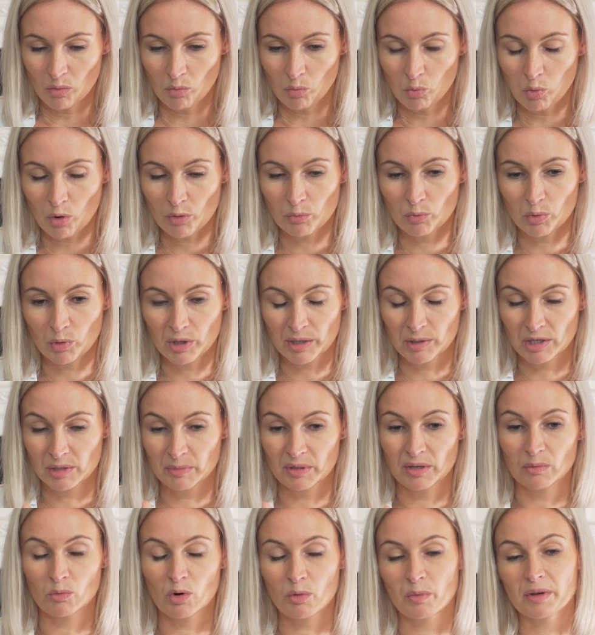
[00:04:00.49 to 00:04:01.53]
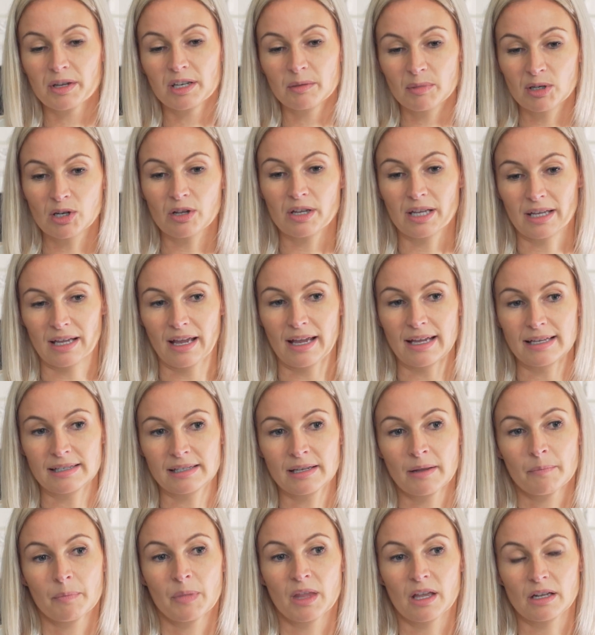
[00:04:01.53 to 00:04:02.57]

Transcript: what we're going to be looking at is,